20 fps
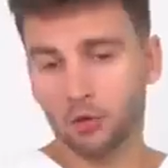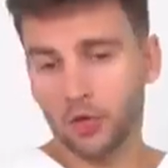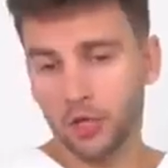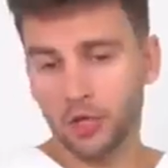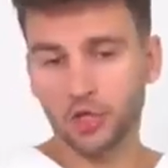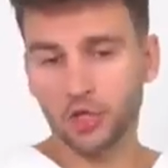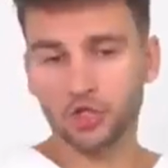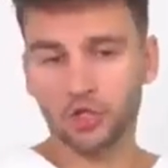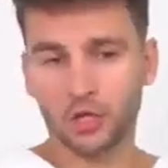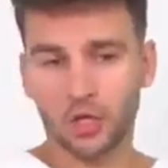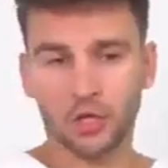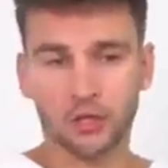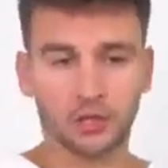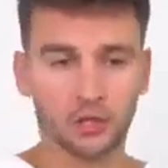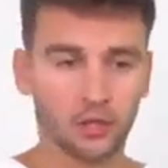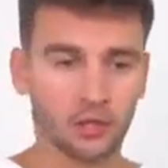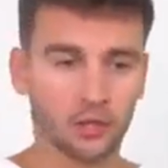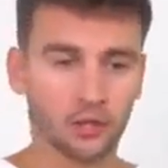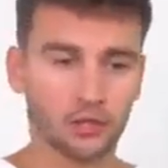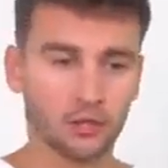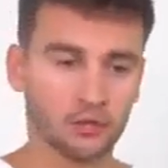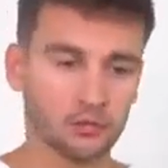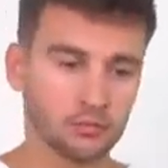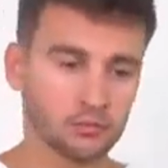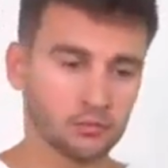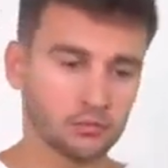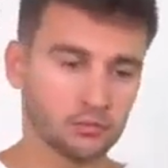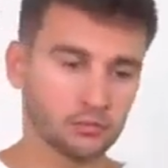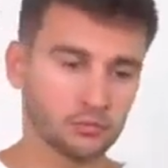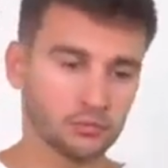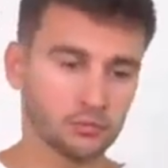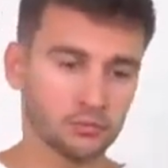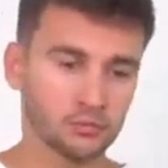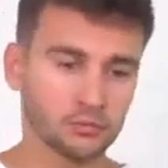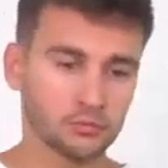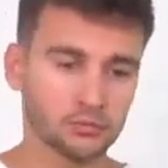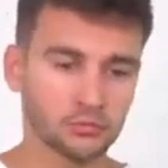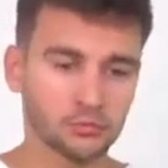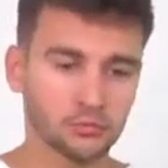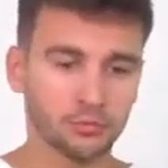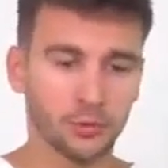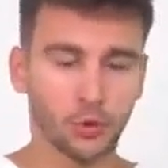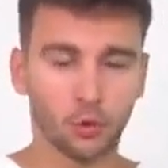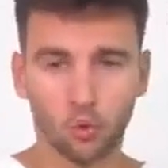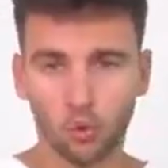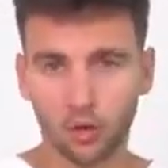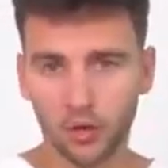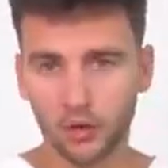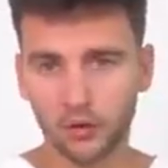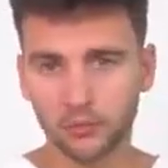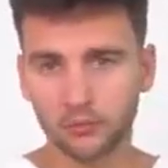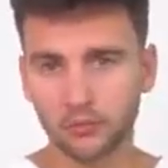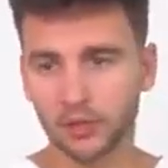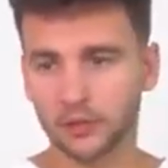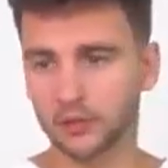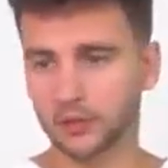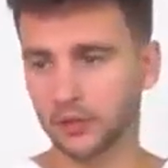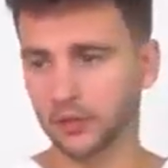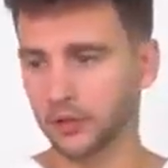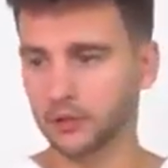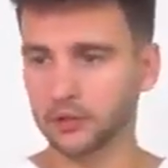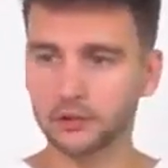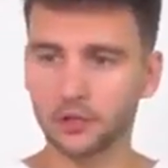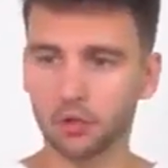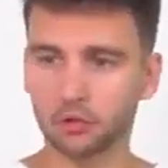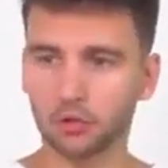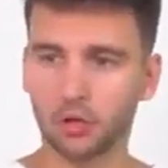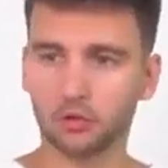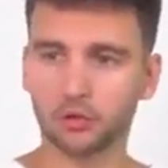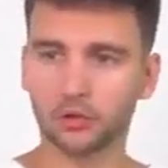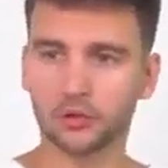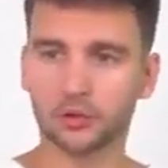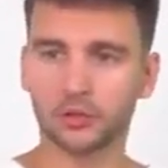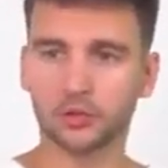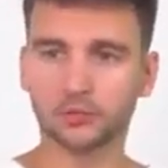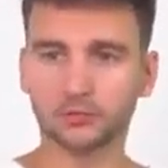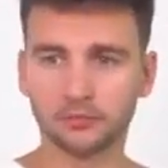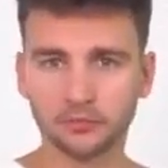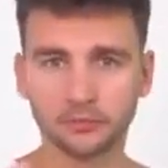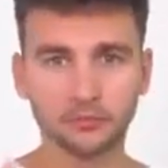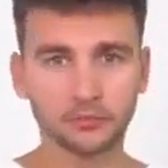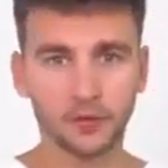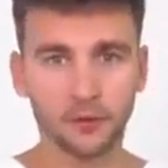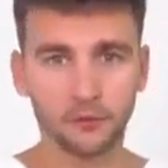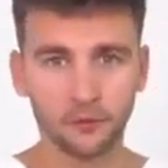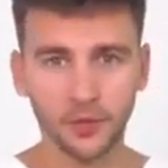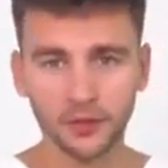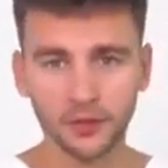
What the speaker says: Of course, all of this is pretty cool. It does have some effect.